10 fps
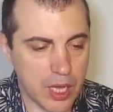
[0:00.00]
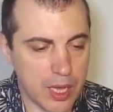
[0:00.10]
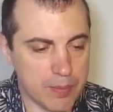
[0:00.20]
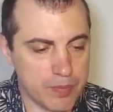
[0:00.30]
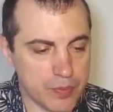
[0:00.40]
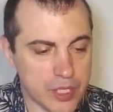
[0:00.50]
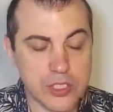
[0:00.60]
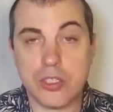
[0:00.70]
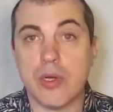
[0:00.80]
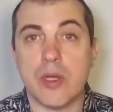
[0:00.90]
Um,
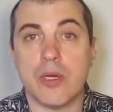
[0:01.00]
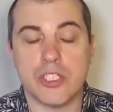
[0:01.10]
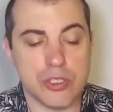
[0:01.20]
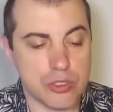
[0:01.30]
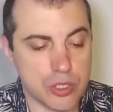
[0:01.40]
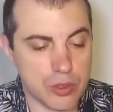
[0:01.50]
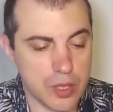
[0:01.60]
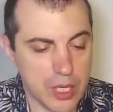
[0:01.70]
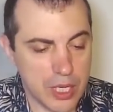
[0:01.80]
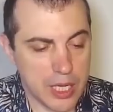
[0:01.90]
that's a great question, Drew.
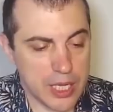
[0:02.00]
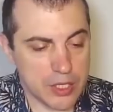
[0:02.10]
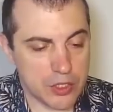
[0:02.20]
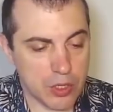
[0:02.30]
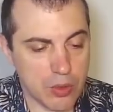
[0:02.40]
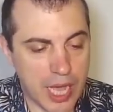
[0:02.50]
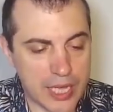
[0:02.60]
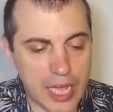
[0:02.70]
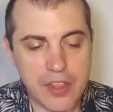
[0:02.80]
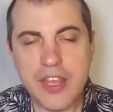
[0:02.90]
So
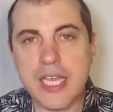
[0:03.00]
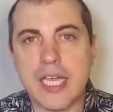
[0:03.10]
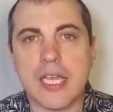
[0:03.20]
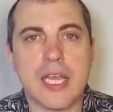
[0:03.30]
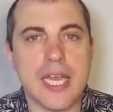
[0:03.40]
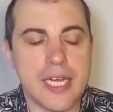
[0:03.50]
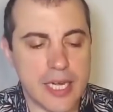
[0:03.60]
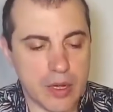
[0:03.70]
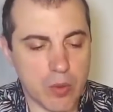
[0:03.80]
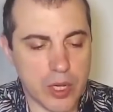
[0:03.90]
I, I, think
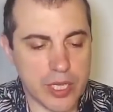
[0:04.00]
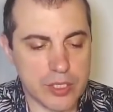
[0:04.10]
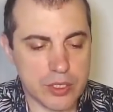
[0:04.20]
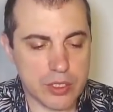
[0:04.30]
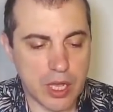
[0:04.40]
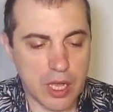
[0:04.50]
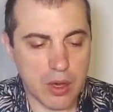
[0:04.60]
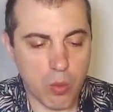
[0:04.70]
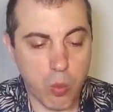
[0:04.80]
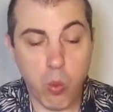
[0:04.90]
Lightning Network is
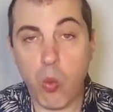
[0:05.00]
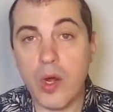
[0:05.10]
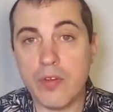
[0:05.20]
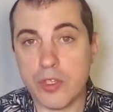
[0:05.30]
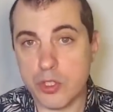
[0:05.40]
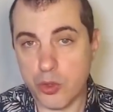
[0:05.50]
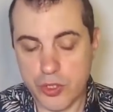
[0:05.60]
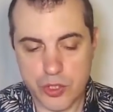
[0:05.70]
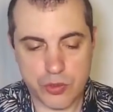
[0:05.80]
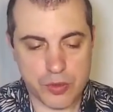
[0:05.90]
uh, one of the
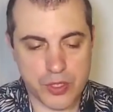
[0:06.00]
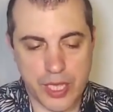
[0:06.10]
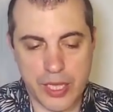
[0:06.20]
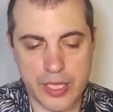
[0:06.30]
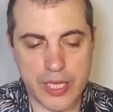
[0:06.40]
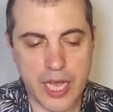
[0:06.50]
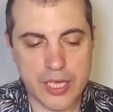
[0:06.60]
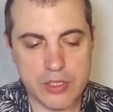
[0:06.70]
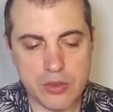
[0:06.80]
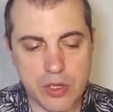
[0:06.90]
choices for scaling.
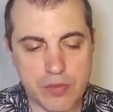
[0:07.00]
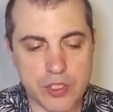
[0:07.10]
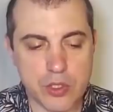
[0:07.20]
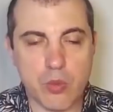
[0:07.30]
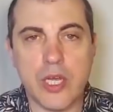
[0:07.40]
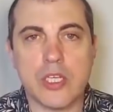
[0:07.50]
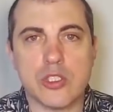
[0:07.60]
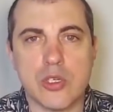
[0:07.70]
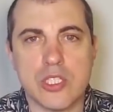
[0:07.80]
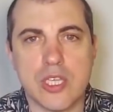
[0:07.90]
I don't know if it's the winning
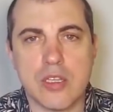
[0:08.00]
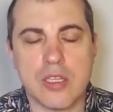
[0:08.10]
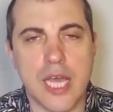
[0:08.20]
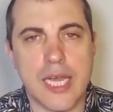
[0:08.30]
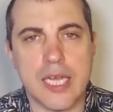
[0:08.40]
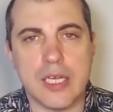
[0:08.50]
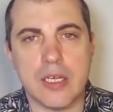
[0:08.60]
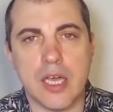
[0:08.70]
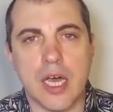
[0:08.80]
choice other than in